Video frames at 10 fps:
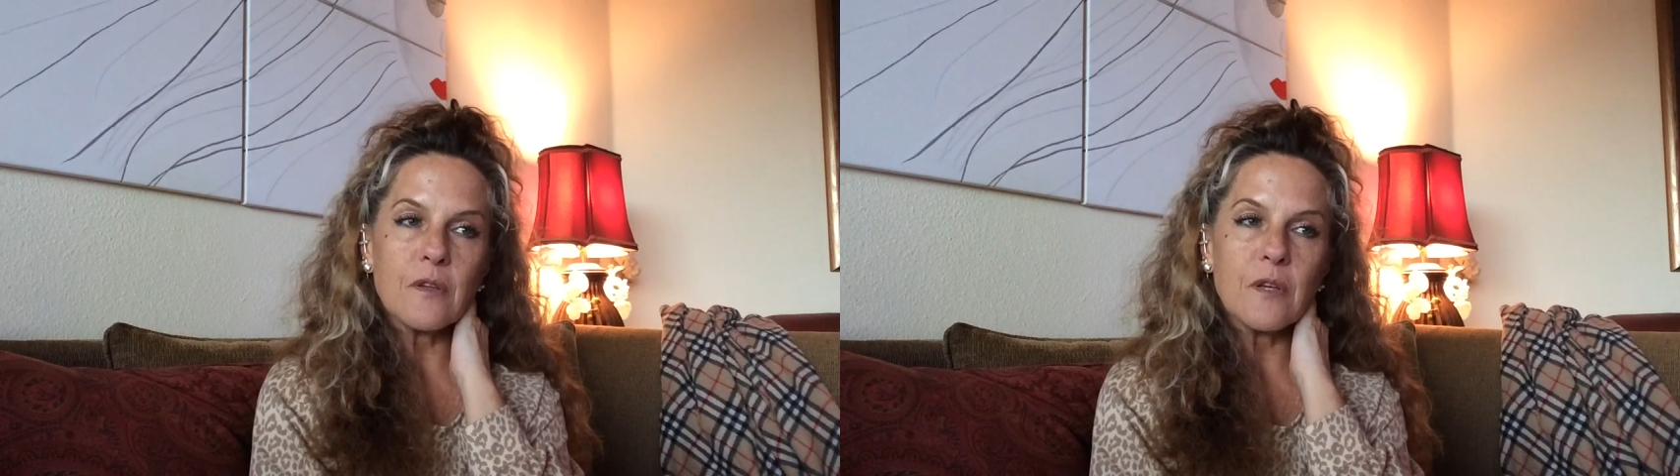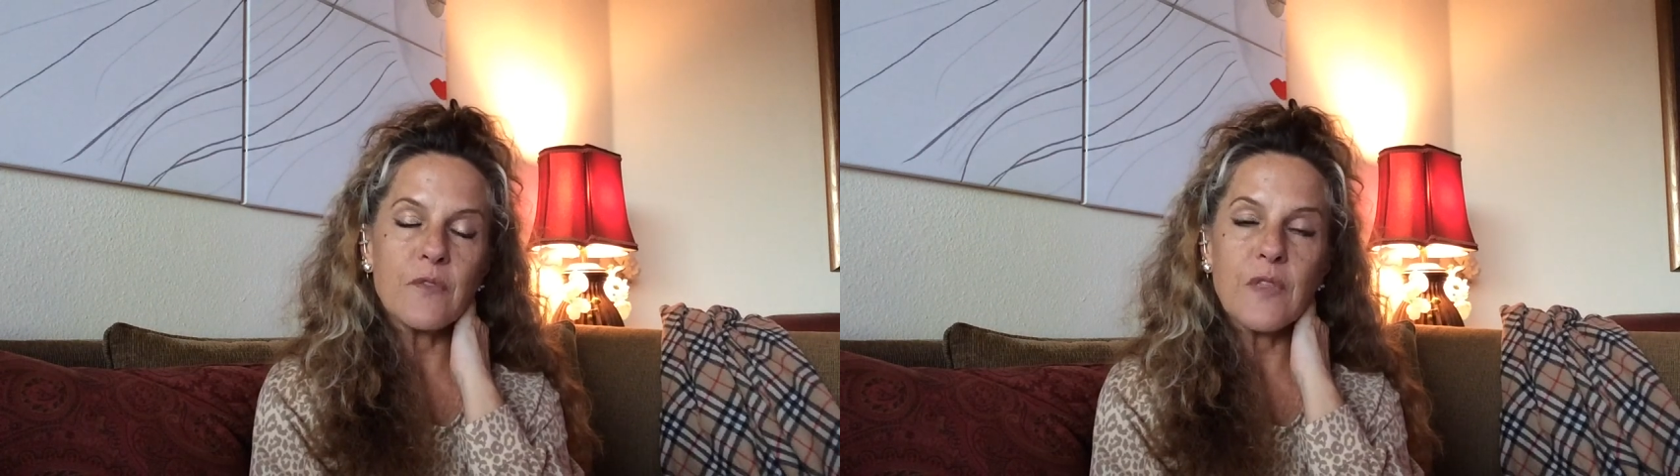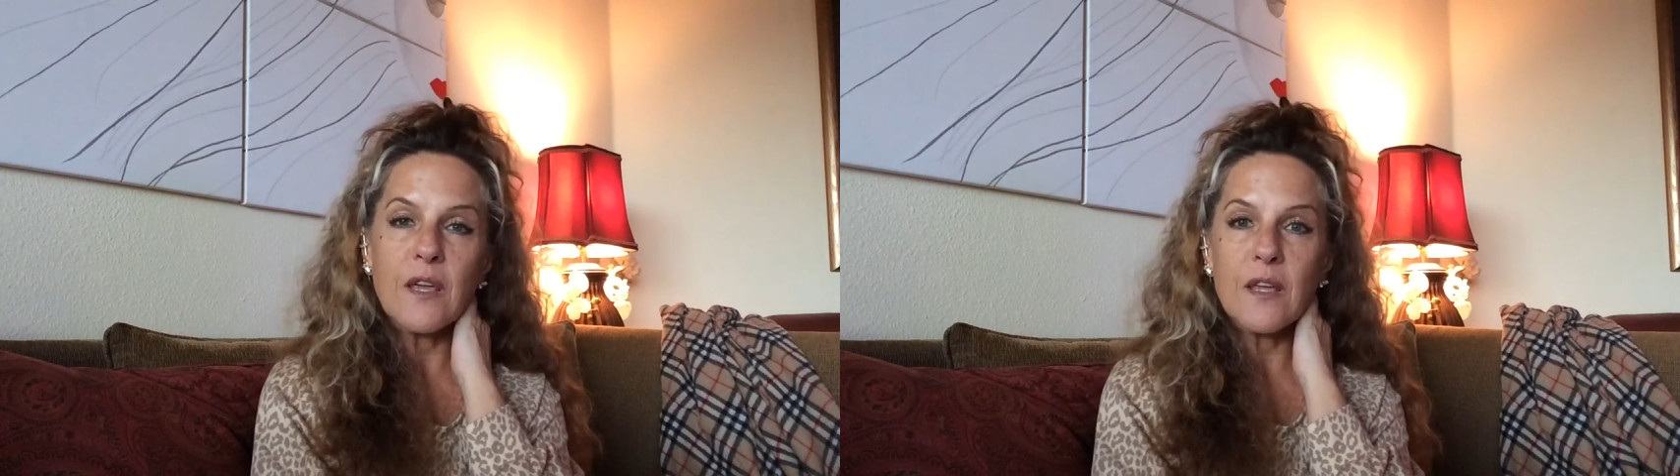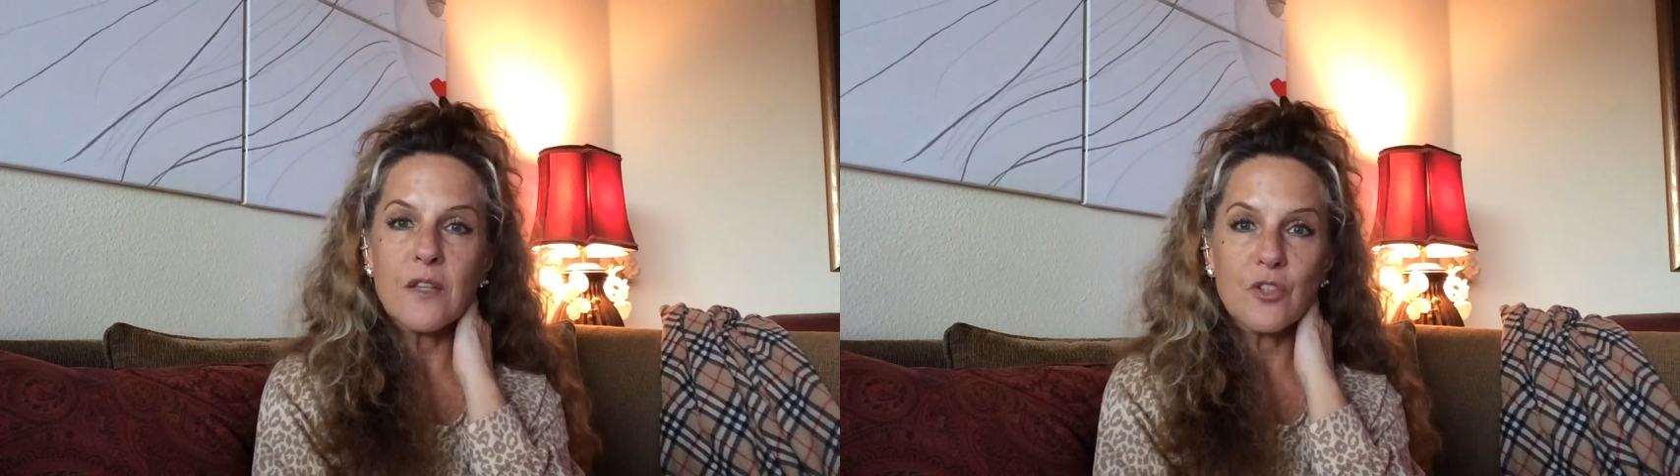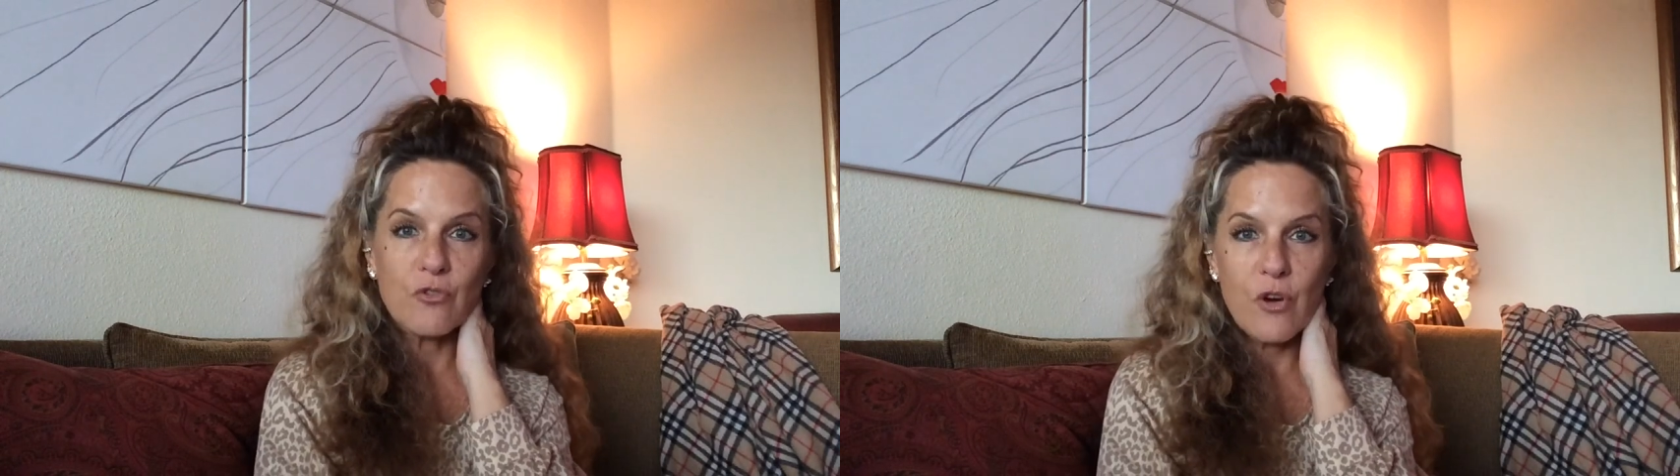if they get
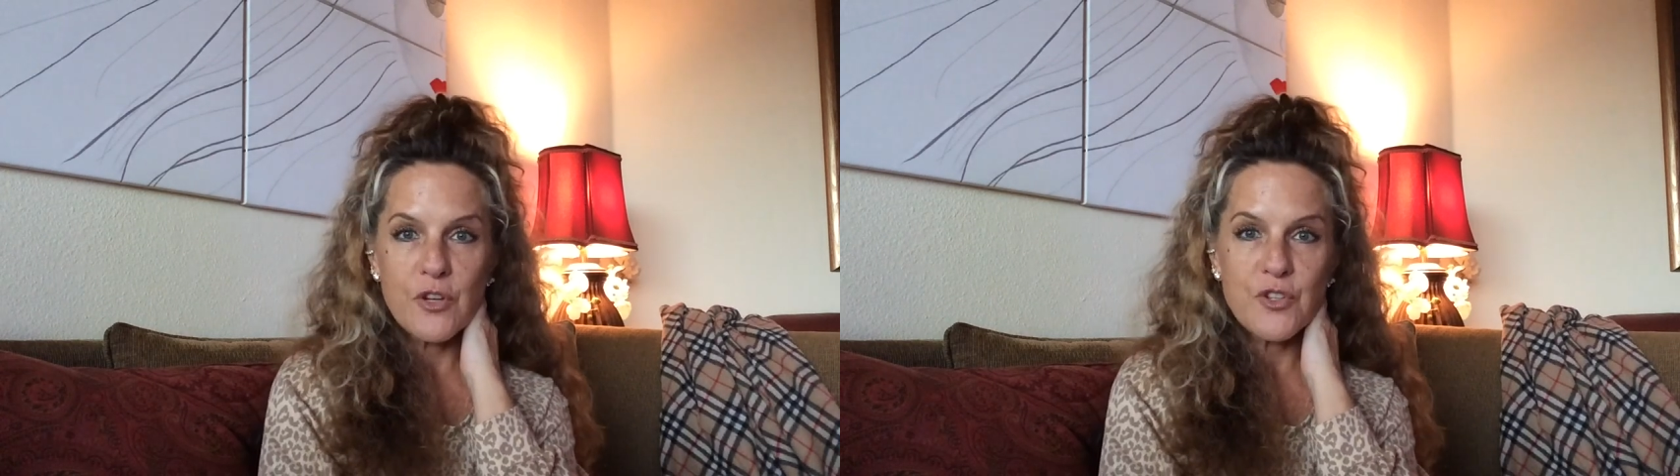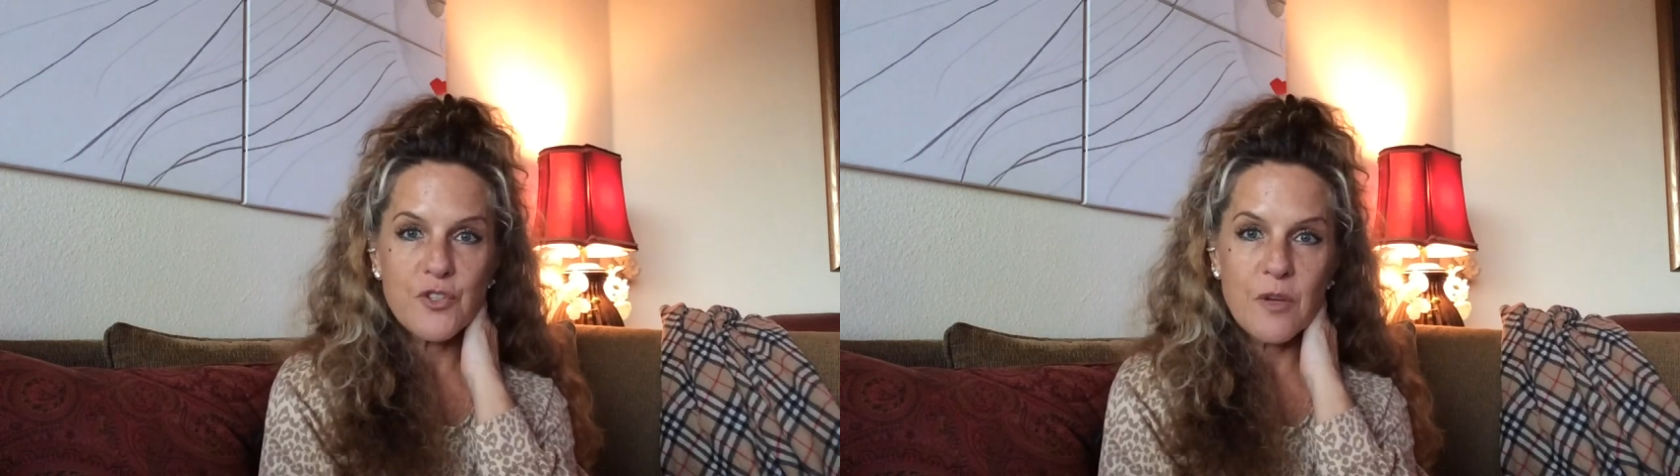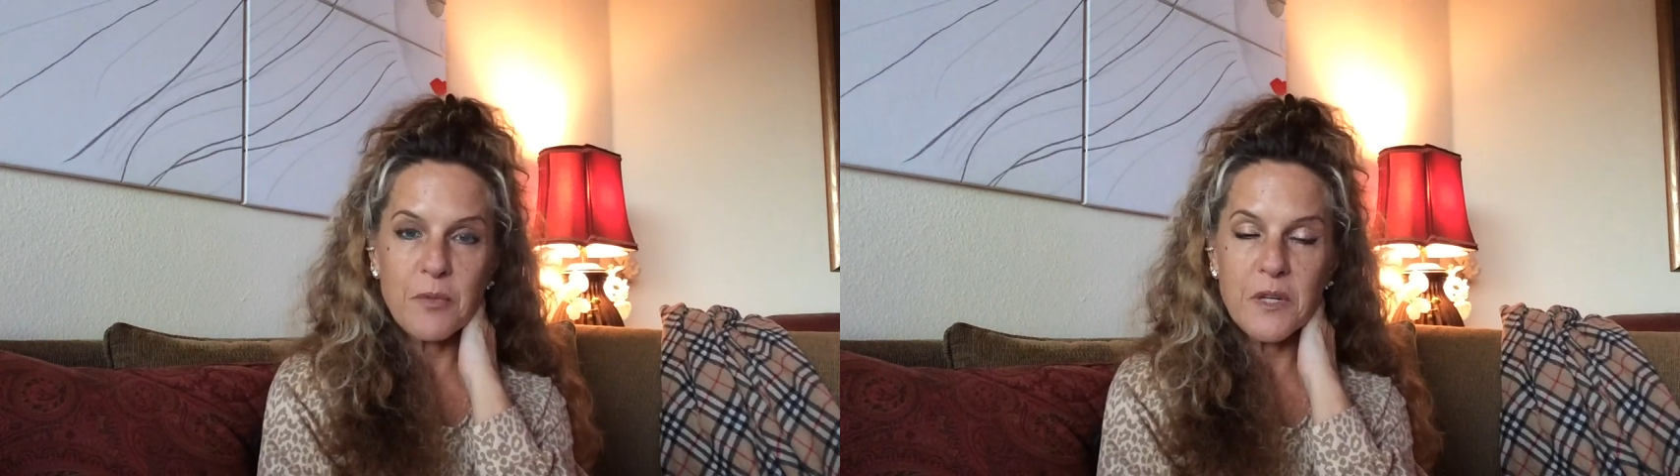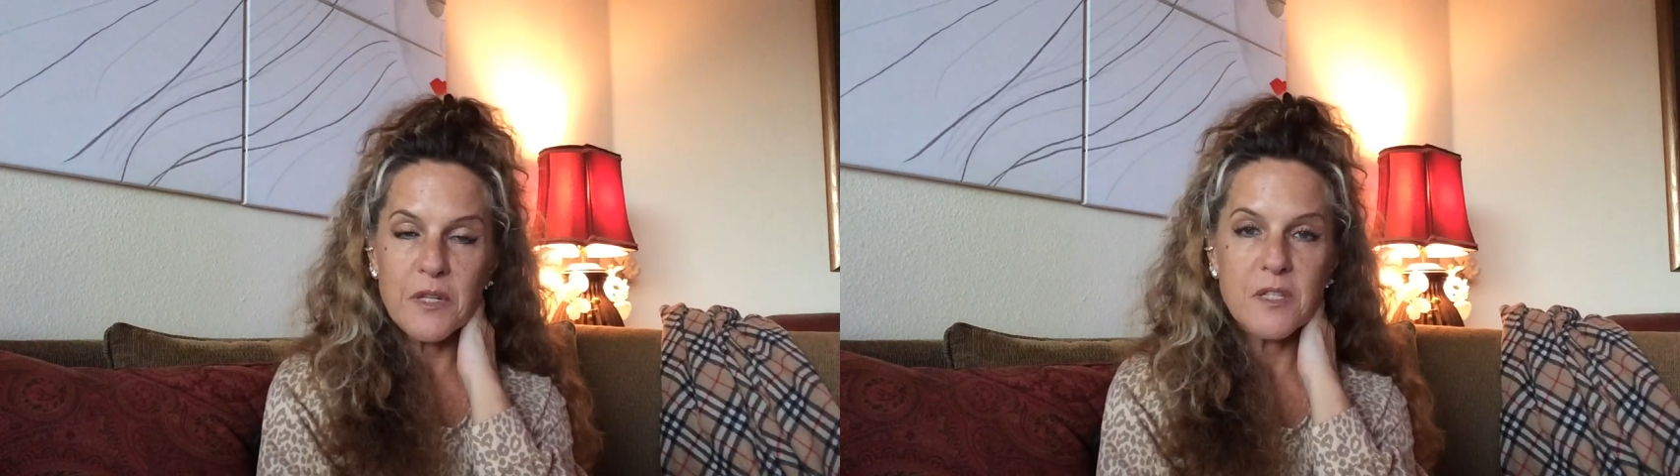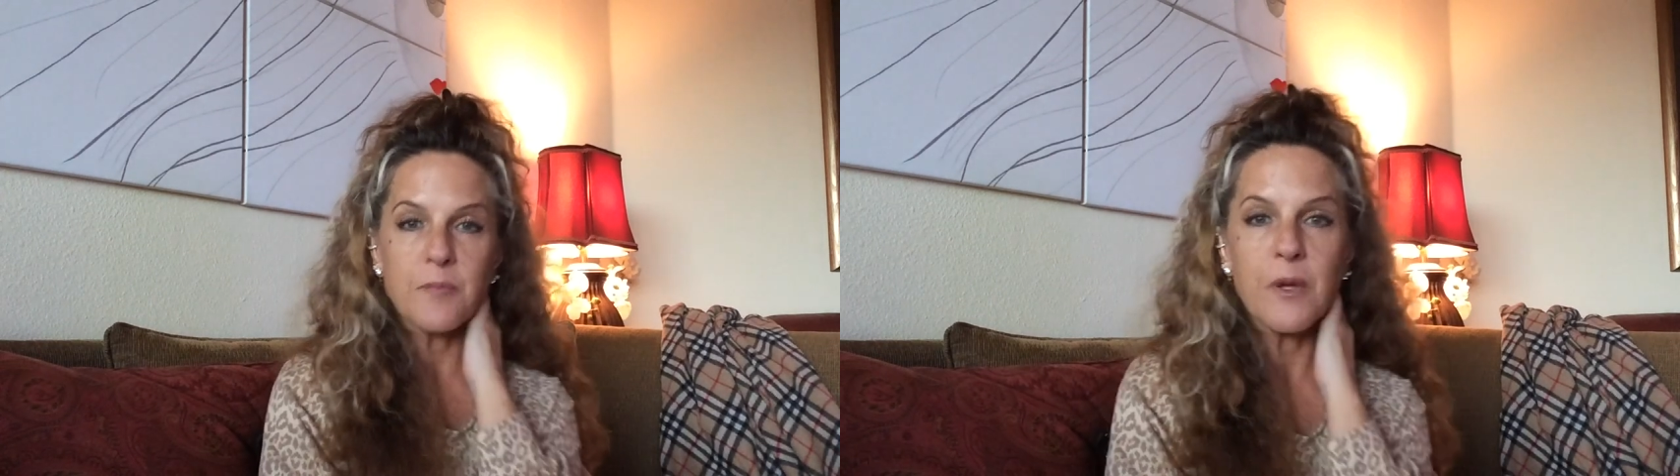to crush
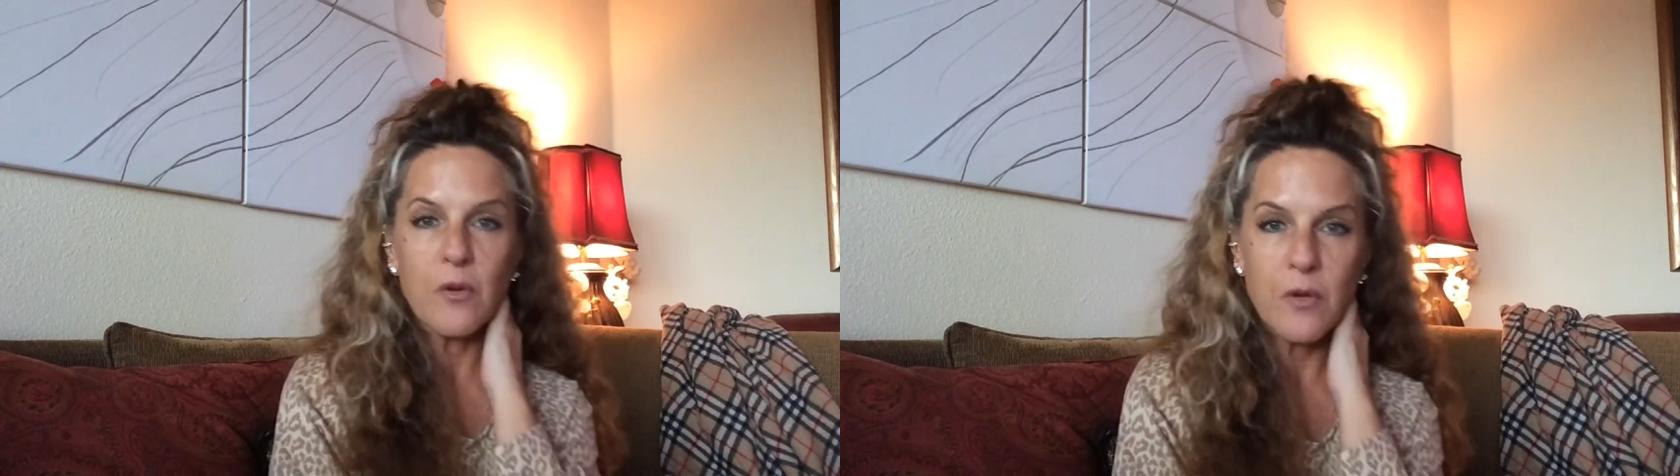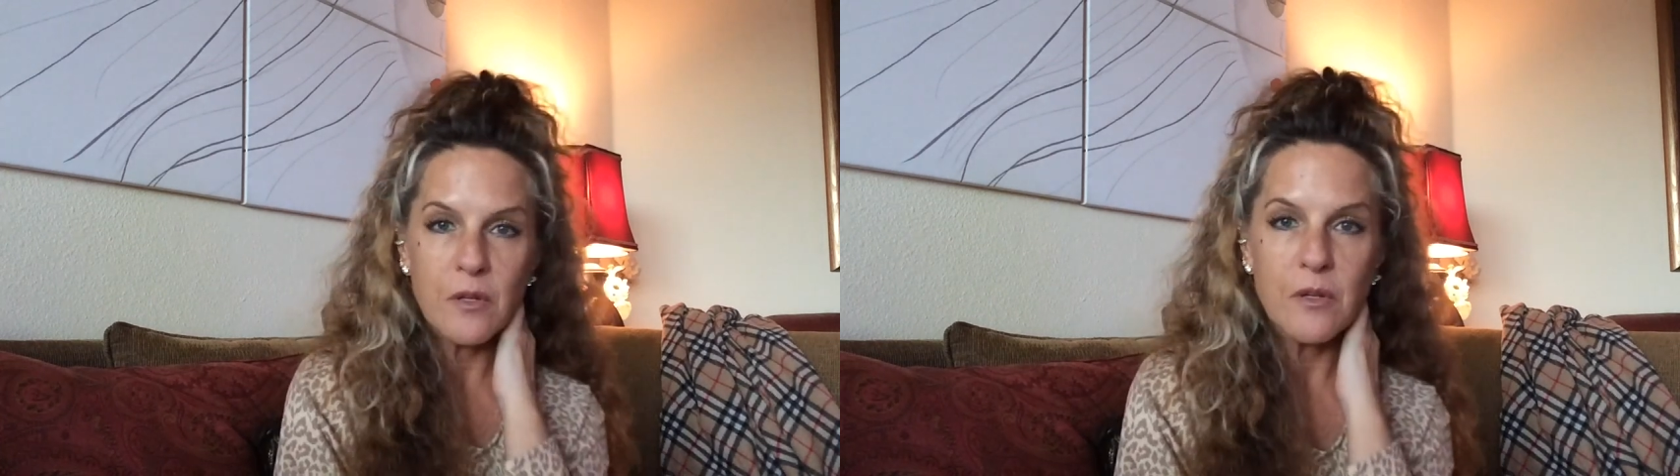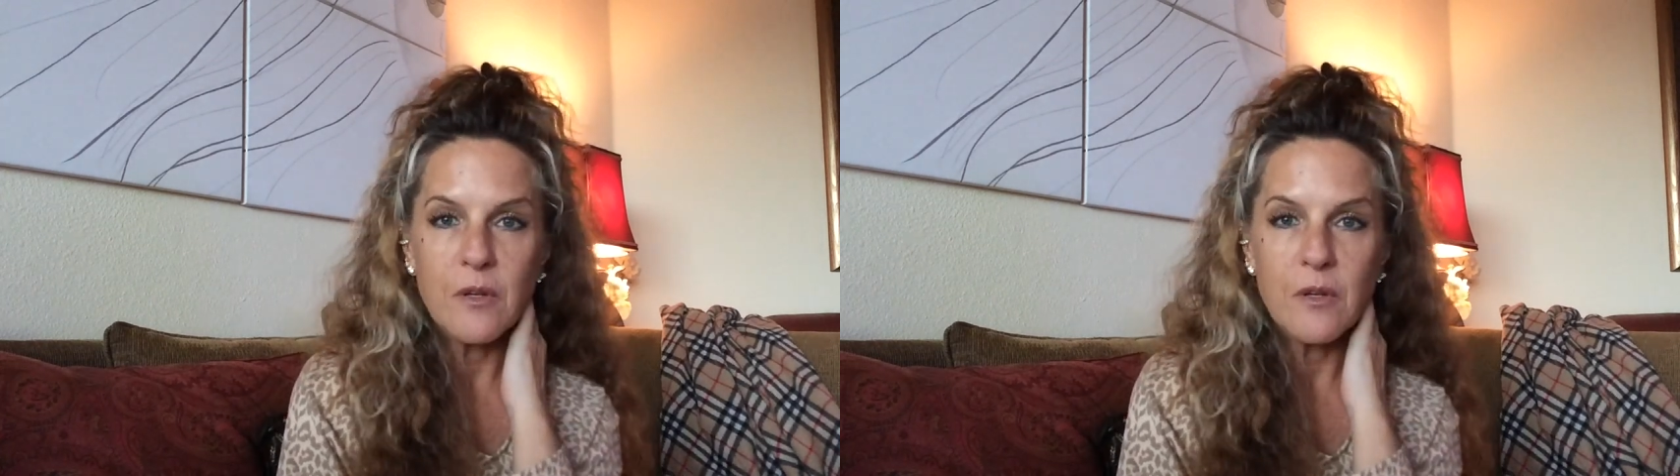somebody's spirit